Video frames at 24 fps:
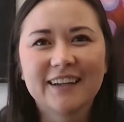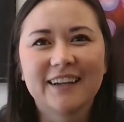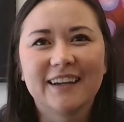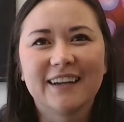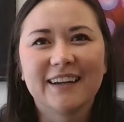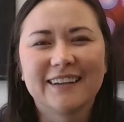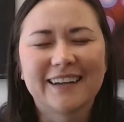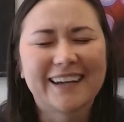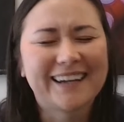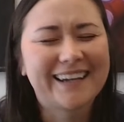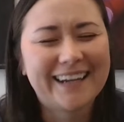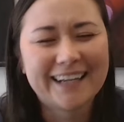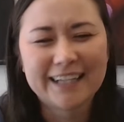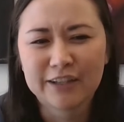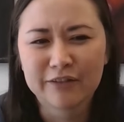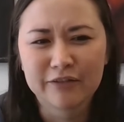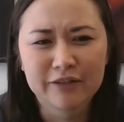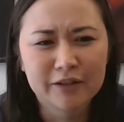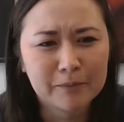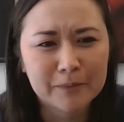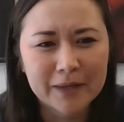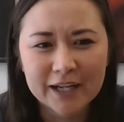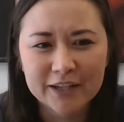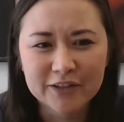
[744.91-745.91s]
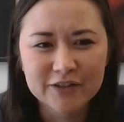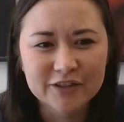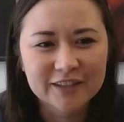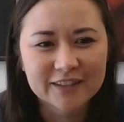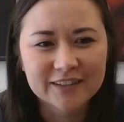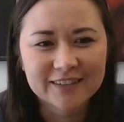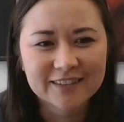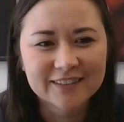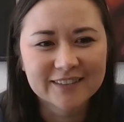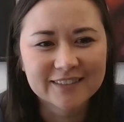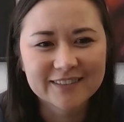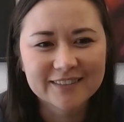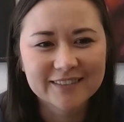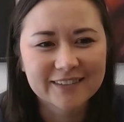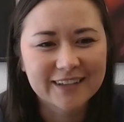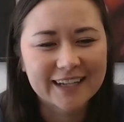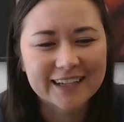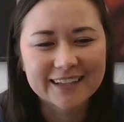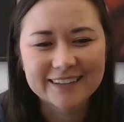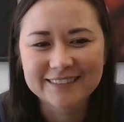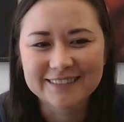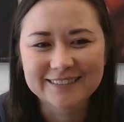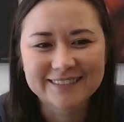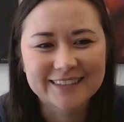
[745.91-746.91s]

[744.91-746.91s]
And I can't even imagine, like,